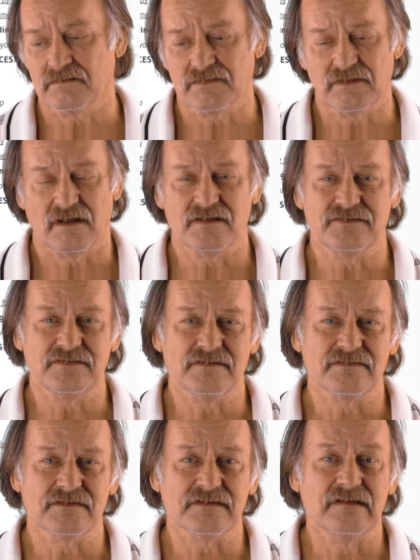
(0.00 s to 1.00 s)
The idea
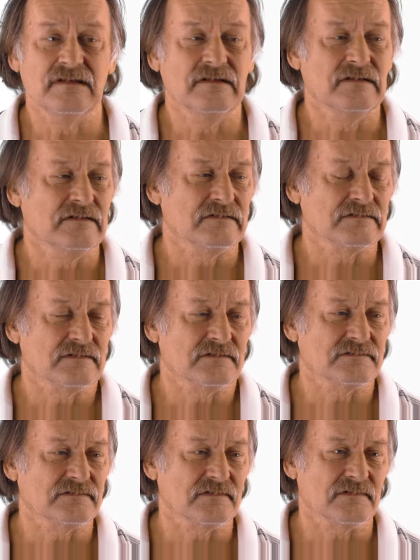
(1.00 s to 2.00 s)

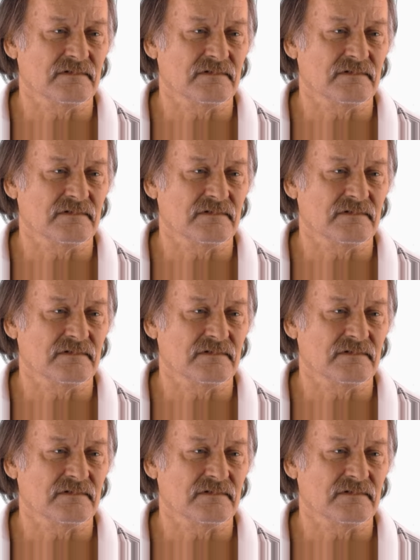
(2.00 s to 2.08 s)
that